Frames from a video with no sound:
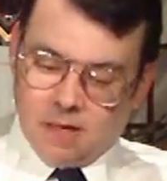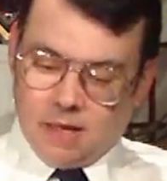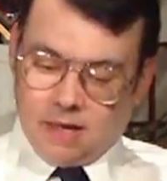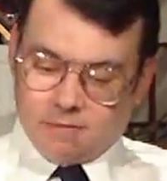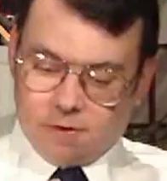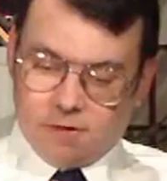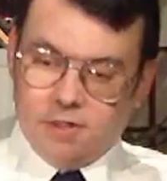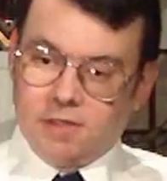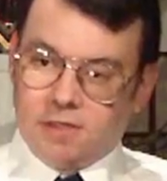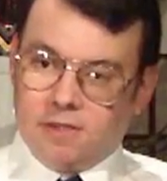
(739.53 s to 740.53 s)
And of course
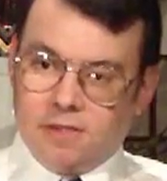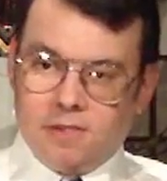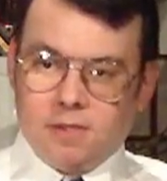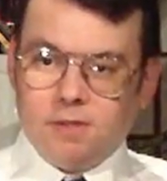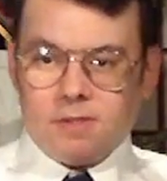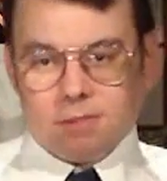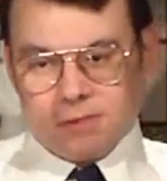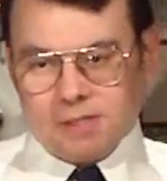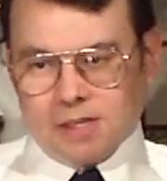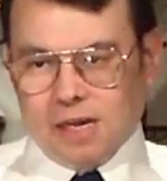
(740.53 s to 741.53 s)
you can do some
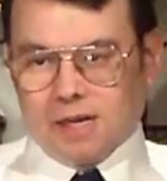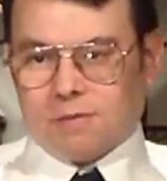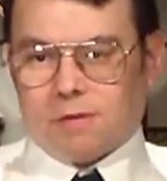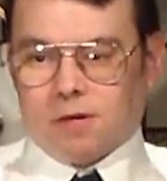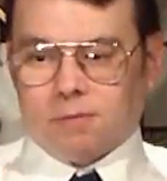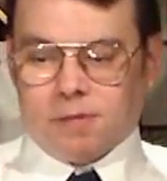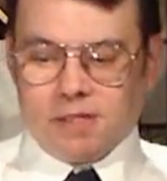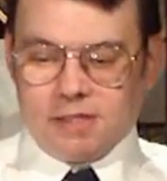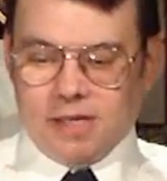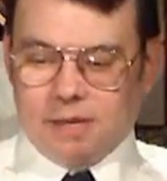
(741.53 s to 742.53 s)
staccato work with
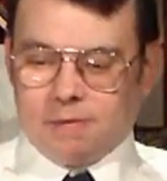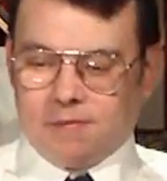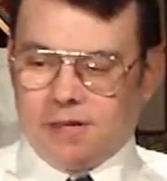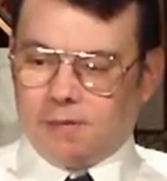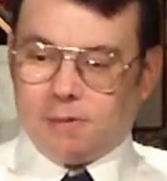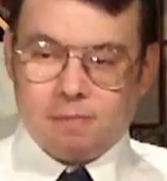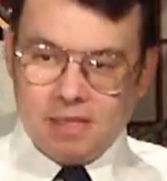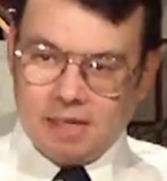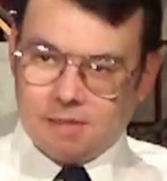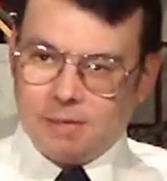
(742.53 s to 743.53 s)
this type of theremin, but
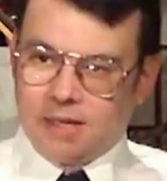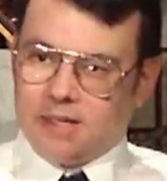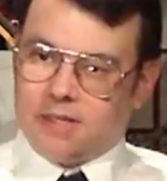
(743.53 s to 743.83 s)
that's about it.